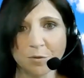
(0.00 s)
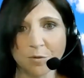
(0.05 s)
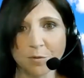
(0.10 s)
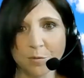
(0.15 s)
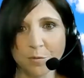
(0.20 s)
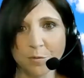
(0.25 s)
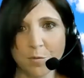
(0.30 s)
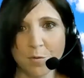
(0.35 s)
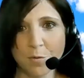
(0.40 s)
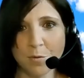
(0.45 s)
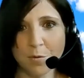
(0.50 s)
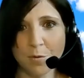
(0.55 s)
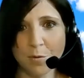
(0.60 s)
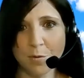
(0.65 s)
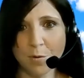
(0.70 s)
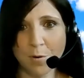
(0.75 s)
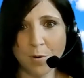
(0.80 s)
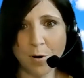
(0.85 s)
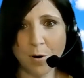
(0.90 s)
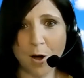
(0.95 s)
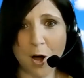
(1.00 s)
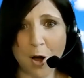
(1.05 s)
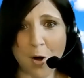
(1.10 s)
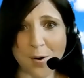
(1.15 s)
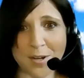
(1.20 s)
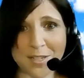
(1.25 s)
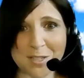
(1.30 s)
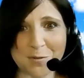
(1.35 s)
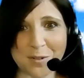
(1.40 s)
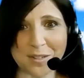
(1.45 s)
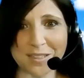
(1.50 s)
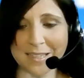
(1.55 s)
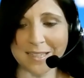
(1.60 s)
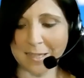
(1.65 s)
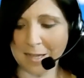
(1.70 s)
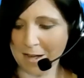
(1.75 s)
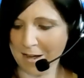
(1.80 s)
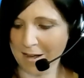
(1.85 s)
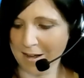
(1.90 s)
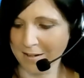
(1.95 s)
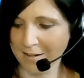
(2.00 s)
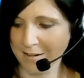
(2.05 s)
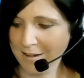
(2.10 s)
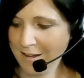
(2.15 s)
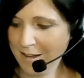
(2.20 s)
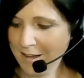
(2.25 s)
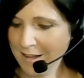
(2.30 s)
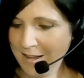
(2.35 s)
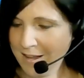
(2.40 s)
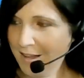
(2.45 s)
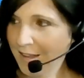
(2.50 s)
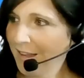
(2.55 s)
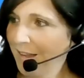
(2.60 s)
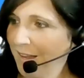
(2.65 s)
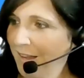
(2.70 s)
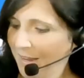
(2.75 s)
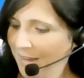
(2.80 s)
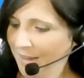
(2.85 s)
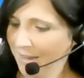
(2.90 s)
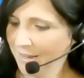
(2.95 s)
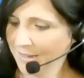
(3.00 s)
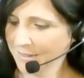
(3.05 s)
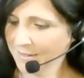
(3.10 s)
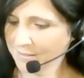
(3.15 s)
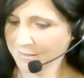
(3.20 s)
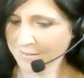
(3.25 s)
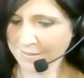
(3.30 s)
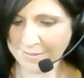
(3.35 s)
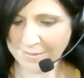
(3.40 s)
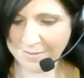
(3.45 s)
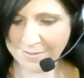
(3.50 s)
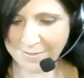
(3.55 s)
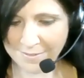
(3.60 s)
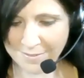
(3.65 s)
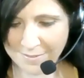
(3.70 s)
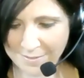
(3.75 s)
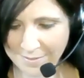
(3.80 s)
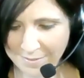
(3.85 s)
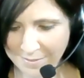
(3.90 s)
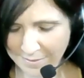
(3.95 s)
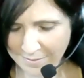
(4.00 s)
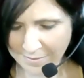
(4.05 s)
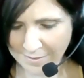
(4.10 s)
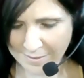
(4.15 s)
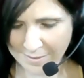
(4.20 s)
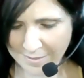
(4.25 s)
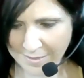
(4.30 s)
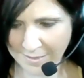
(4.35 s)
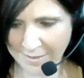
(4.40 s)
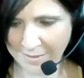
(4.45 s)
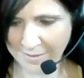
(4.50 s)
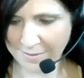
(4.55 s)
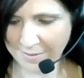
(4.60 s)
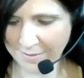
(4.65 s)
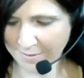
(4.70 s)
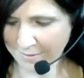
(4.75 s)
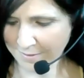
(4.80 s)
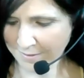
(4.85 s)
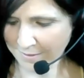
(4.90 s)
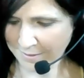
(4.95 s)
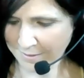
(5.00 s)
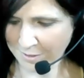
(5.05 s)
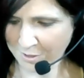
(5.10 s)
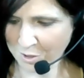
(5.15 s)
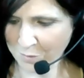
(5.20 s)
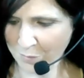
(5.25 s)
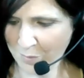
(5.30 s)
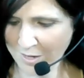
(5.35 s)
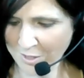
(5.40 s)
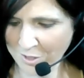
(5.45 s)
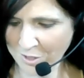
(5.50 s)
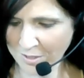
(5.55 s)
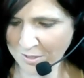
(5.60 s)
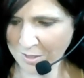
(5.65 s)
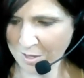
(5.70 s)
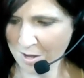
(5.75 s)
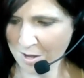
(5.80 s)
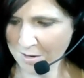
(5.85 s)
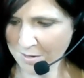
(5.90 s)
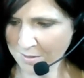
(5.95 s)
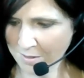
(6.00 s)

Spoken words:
Whoa, it's really long. And let's see, is it 2 pages long?